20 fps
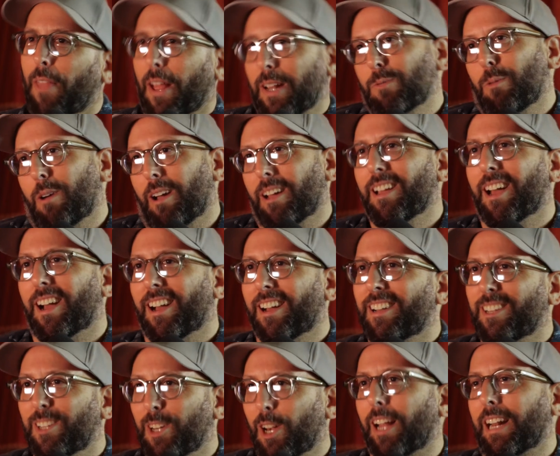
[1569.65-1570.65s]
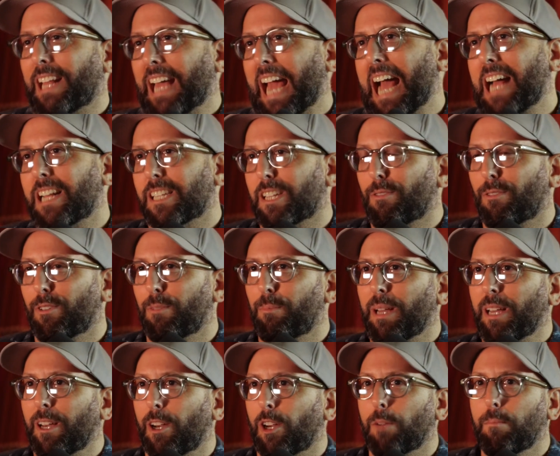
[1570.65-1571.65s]
That's why, you get cast for
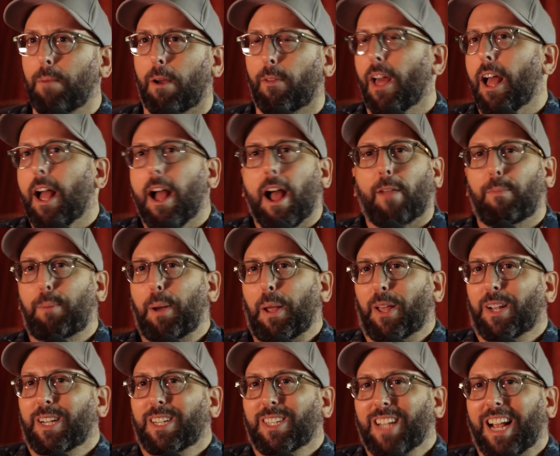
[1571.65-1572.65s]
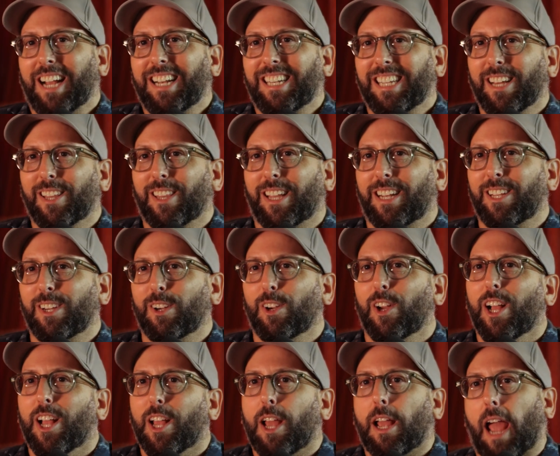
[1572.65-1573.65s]
being a good mouth. But this idea that
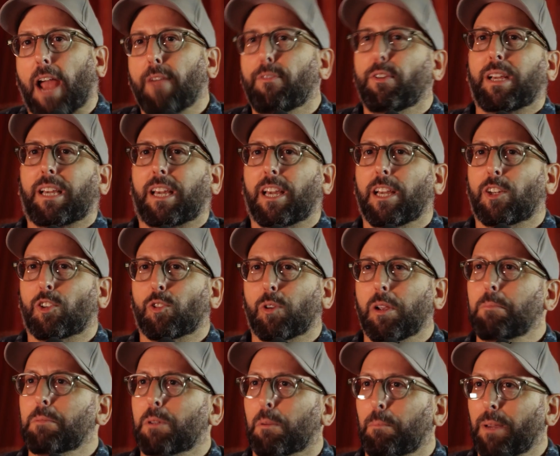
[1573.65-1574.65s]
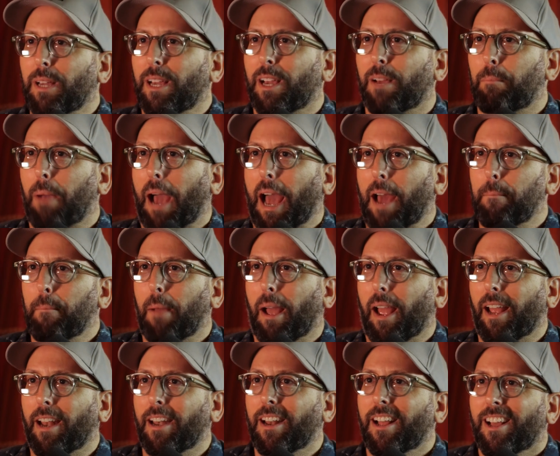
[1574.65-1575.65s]
every kid dreams of being
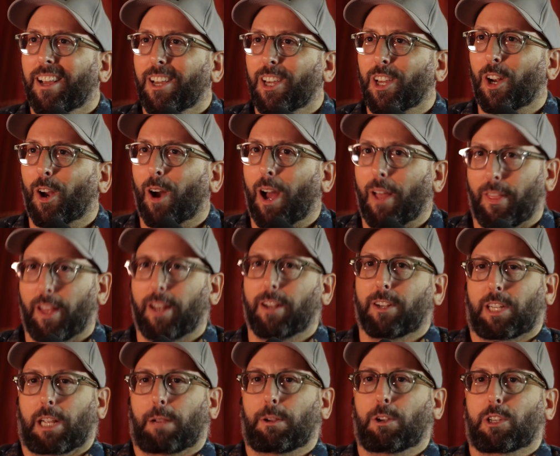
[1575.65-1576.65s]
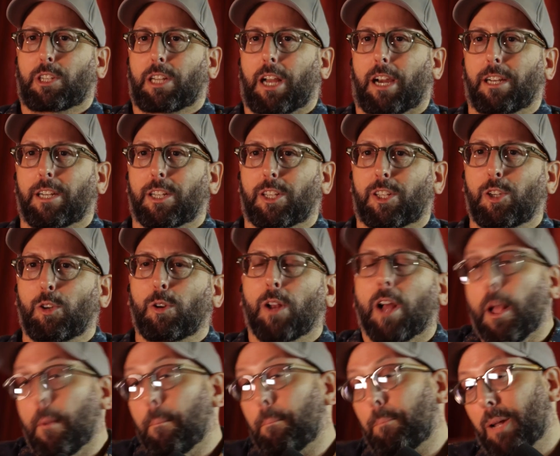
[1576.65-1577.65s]
Batman, you know, and then it's like you're stuck in a
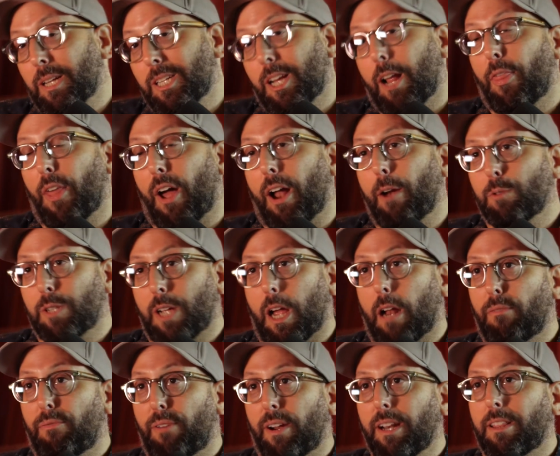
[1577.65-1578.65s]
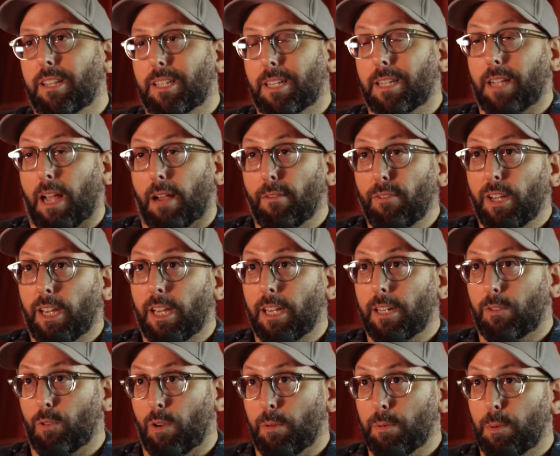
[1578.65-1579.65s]
suit. Plus, I thought it was kind of funny that says every
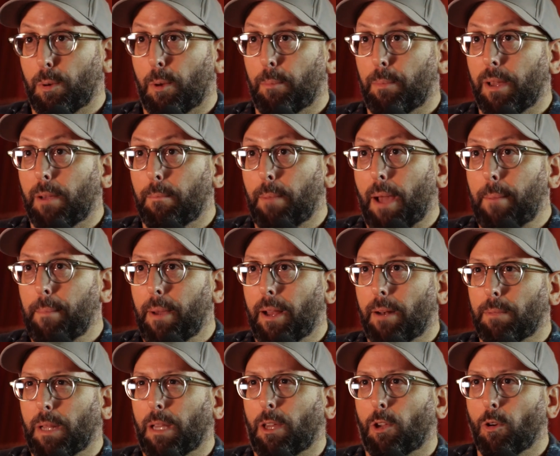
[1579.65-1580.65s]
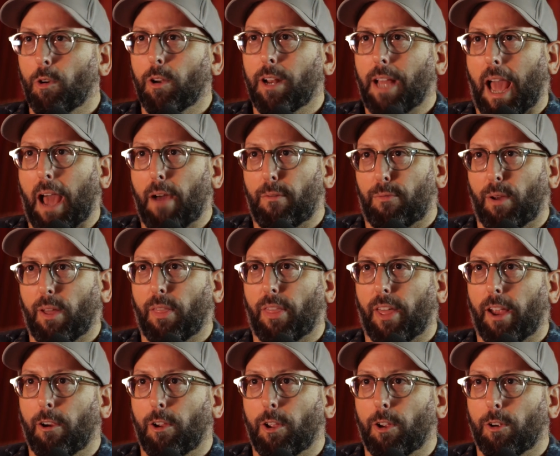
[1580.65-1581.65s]
kid dreams about being Batman. I'm like, you're already halfway
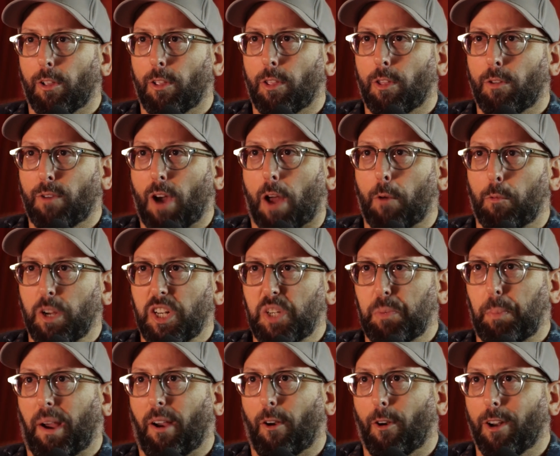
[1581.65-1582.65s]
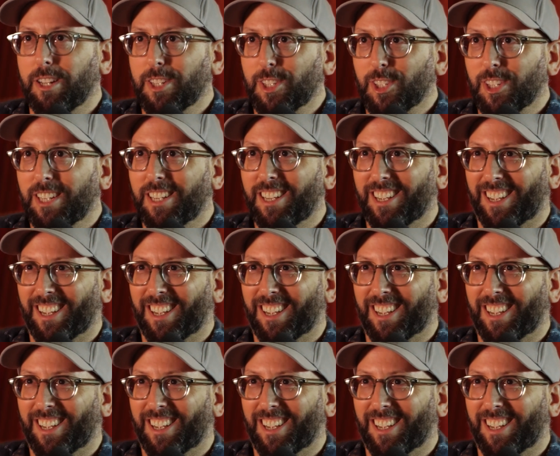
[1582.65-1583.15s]
there. You've got rich parents.